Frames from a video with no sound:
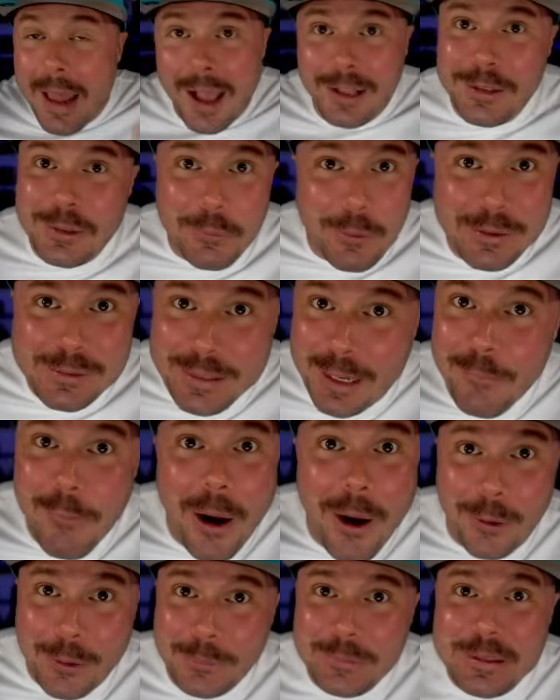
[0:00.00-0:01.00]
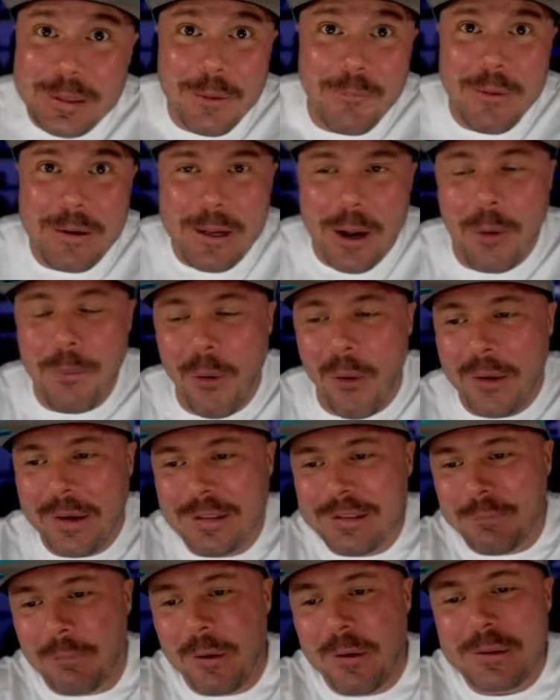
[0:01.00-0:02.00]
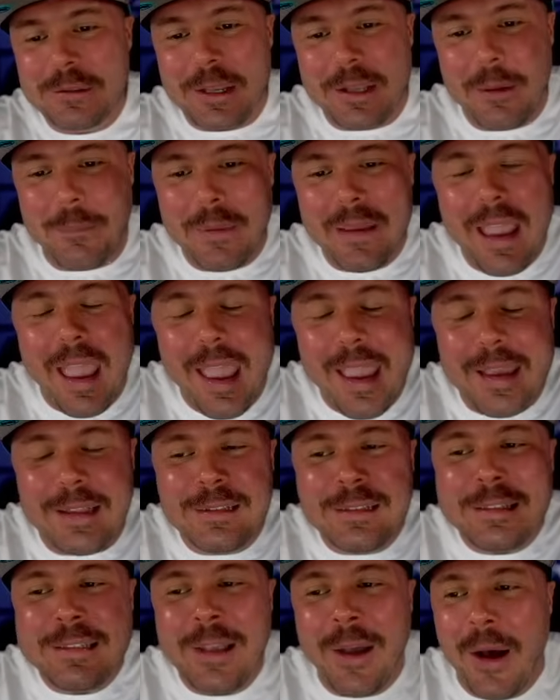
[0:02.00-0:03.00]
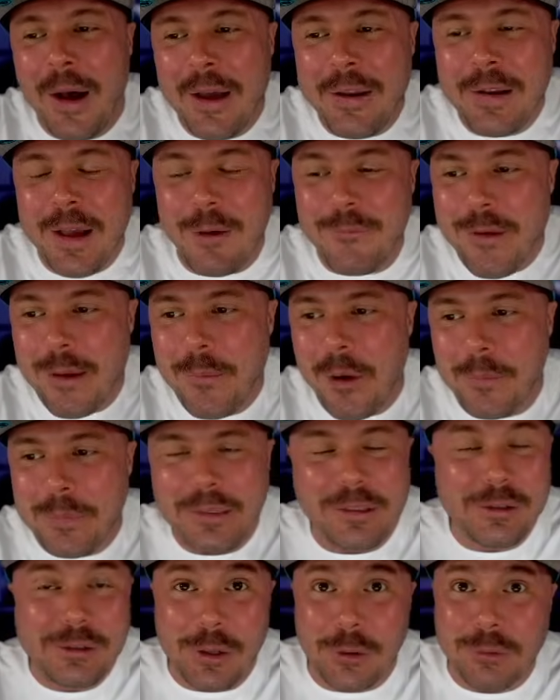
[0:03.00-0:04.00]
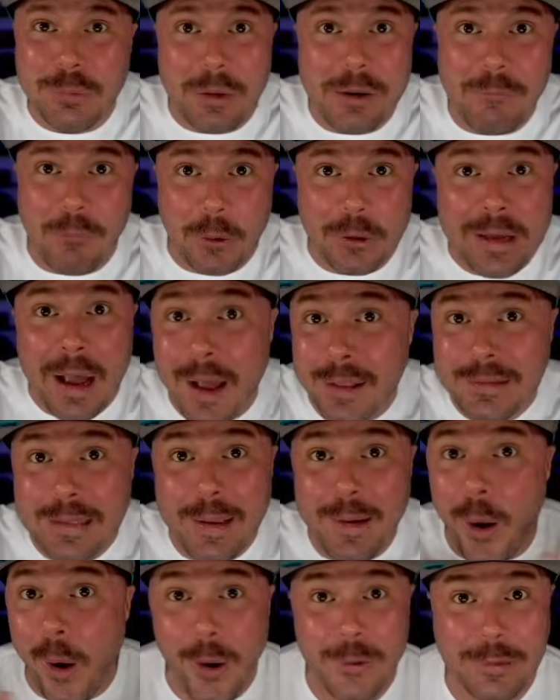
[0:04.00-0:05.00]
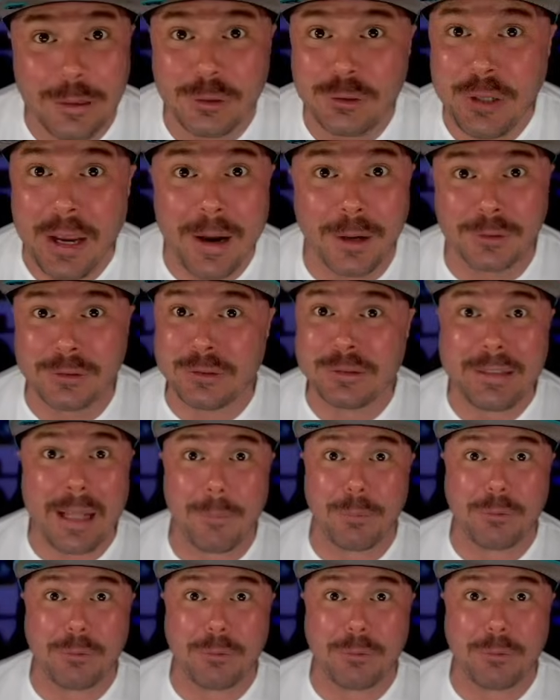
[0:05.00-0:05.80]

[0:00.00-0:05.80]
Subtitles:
just want to say welcome to the video, boys. There's going to be a ton of MLB The Show 24 content on this channel, so stop what